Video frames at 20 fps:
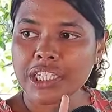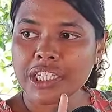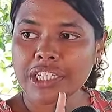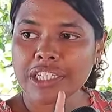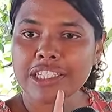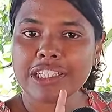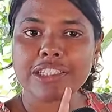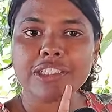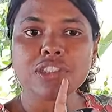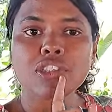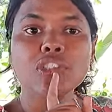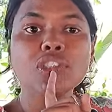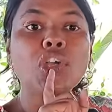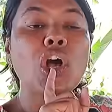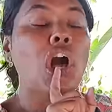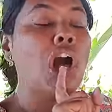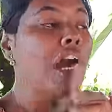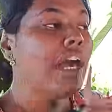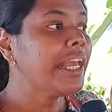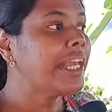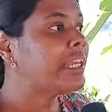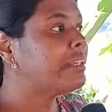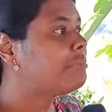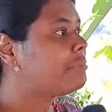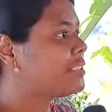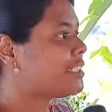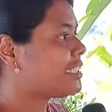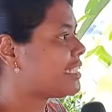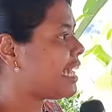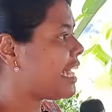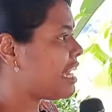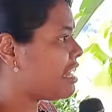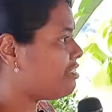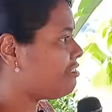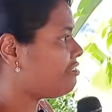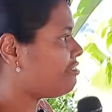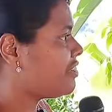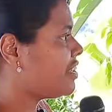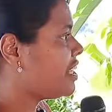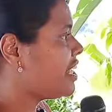He saw
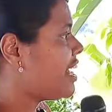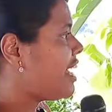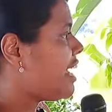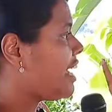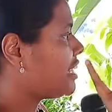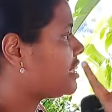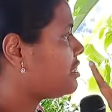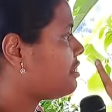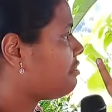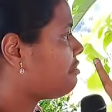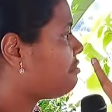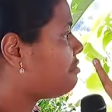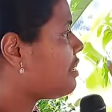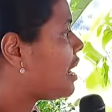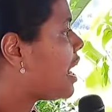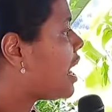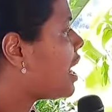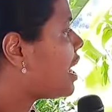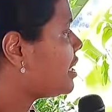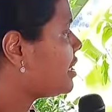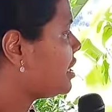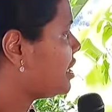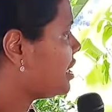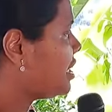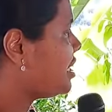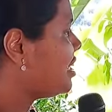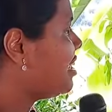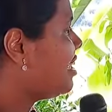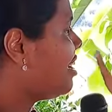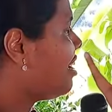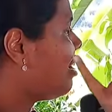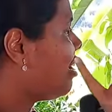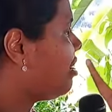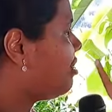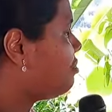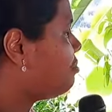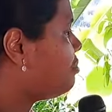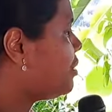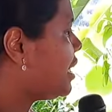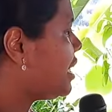himself as a father
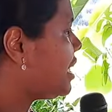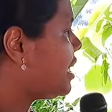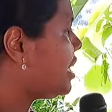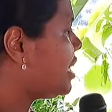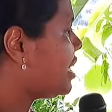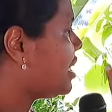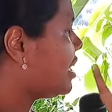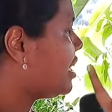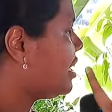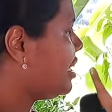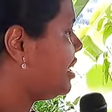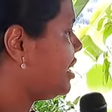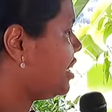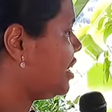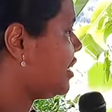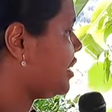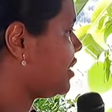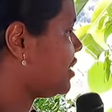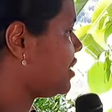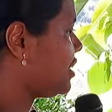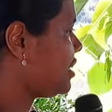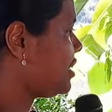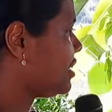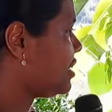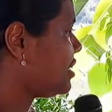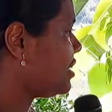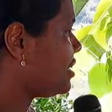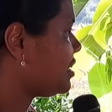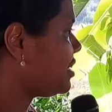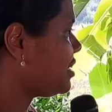of many nations.